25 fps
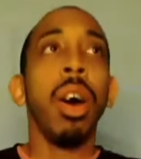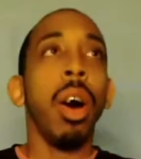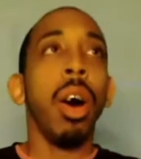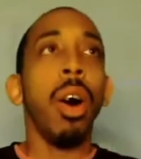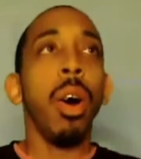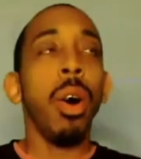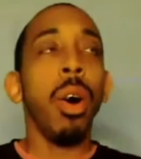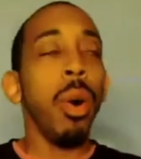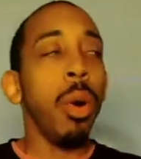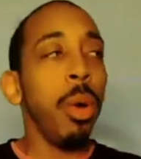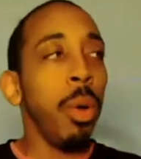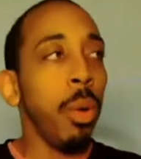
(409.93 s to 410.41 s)

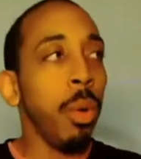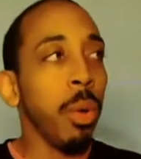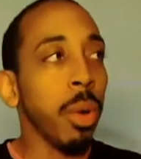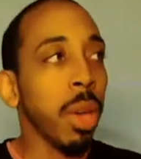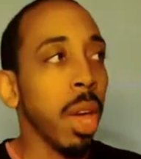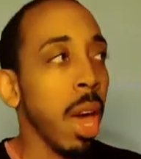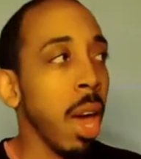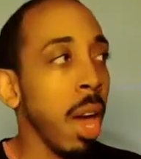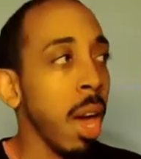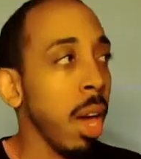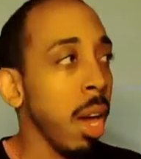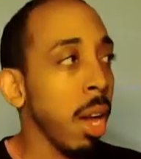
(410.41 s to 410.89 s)

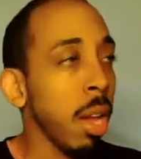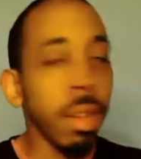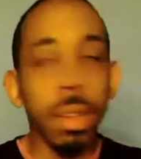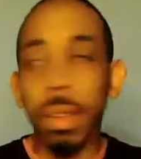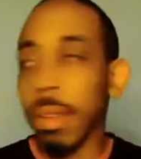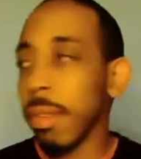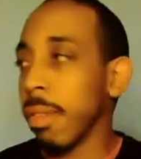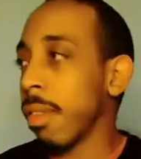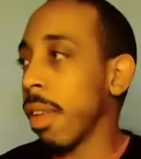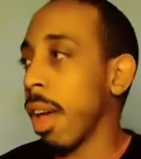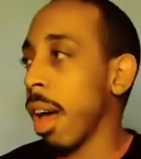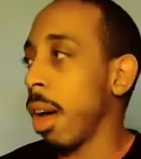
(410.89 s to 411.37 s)
Okay, this
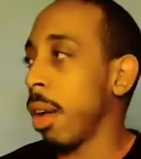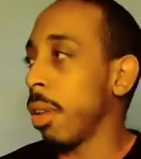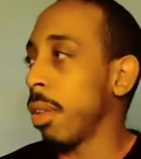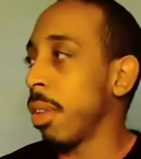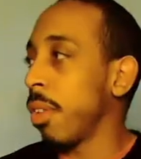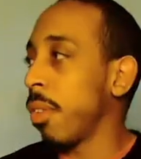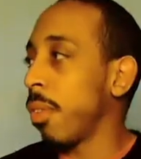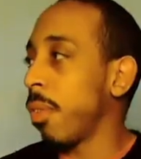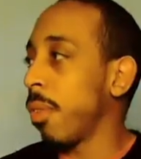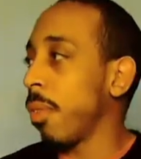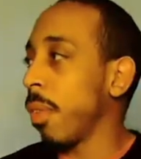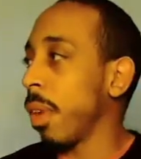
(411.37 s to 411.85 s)
is how
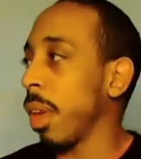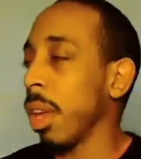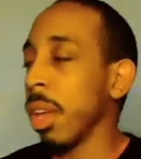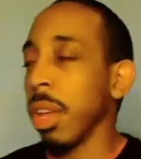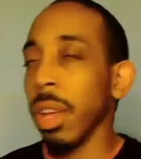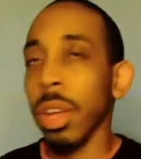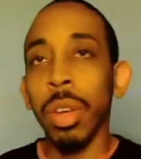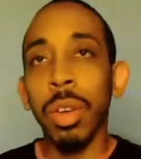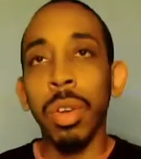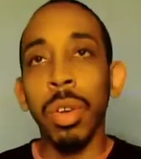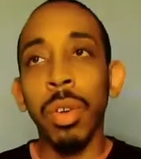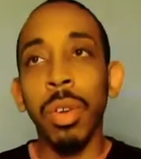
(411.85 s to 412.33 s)
this
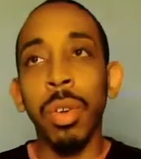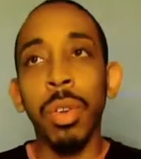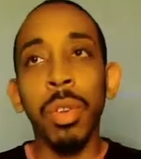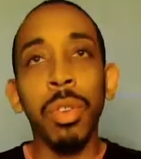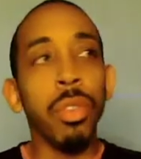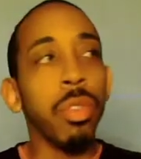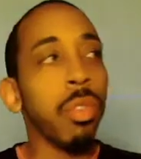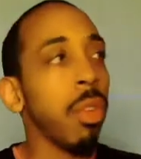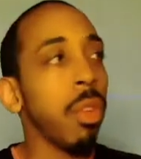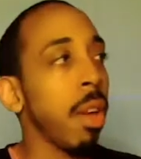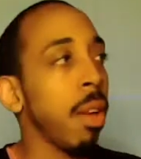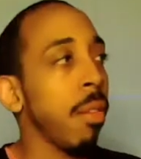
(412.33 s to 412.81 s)

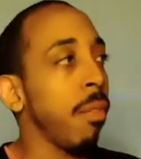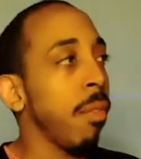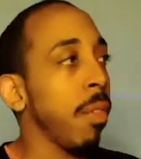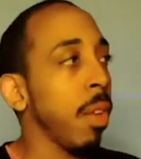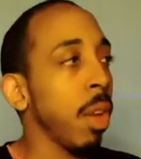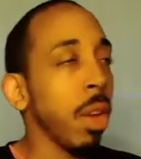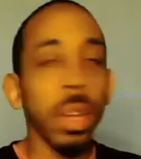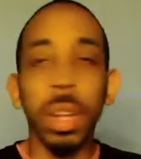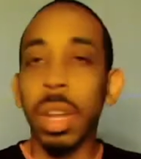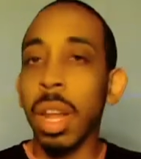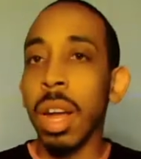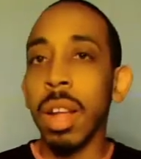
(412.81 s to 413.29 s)
feels. I
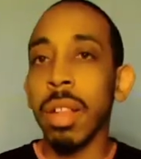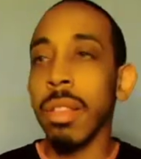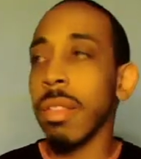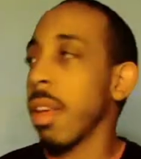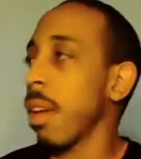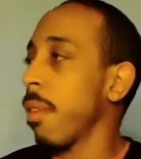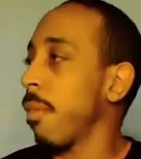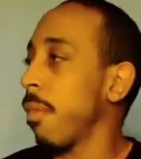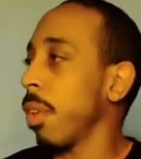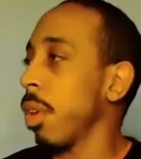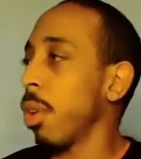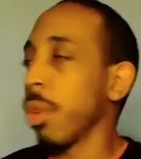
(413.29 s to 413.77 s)
feel nuts.
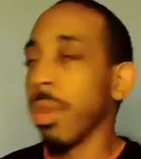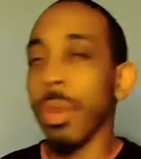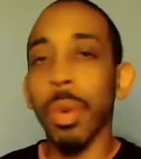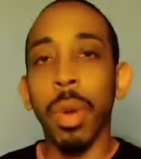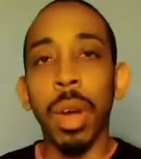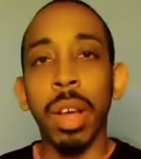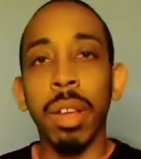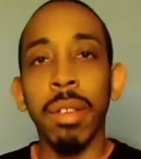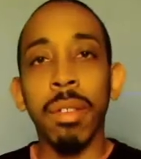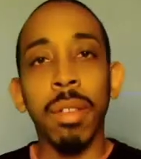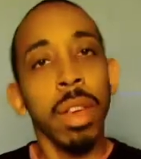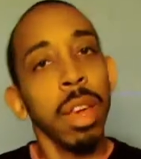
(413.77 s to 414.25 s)
I feel
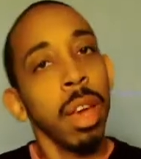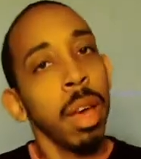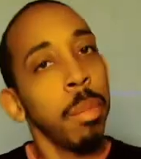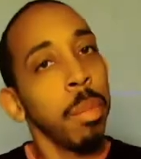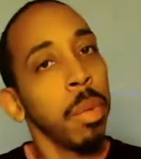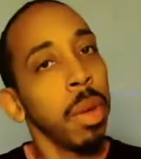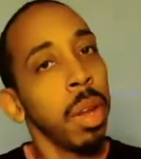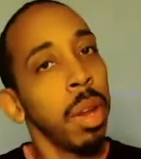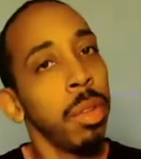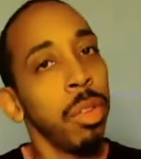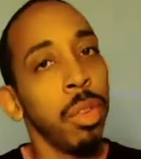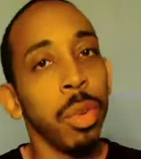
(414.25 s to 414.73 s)
crazy. I'm
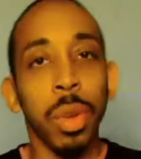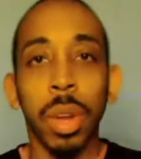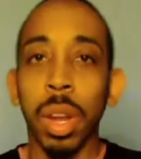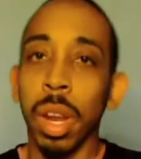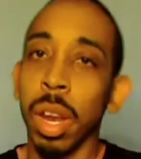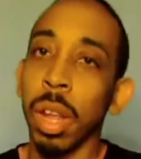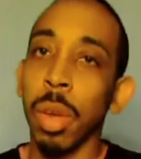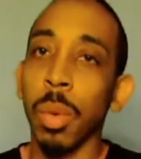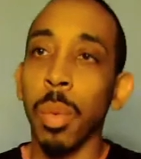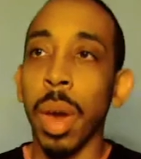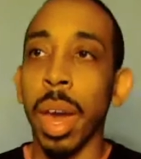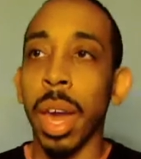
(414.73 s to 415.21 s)
going to do it
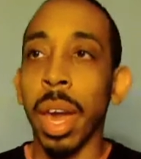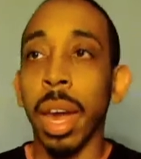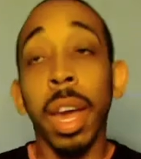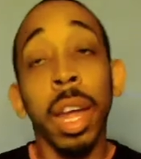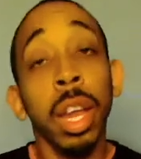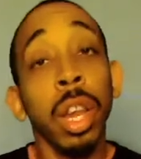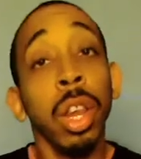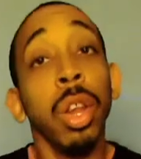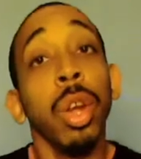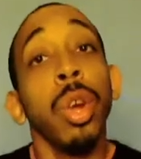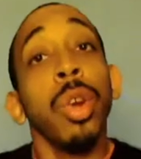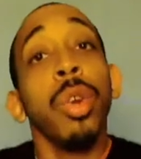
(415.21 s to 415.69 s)
anyway
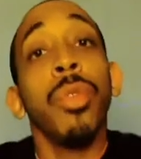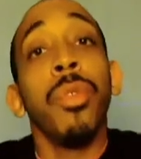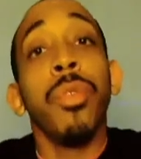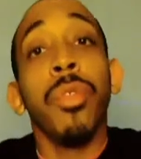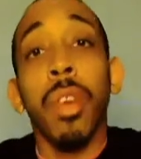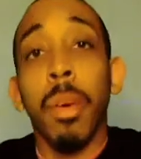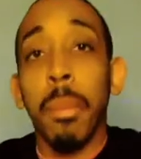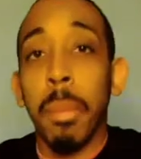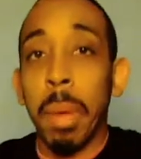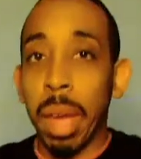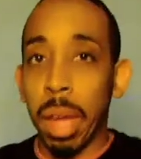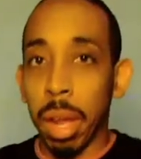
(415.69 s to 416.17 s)
and learn
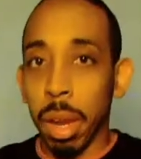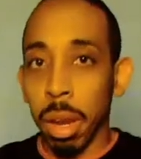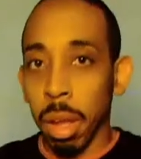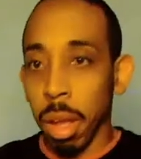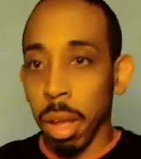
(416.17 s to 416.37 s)
from it.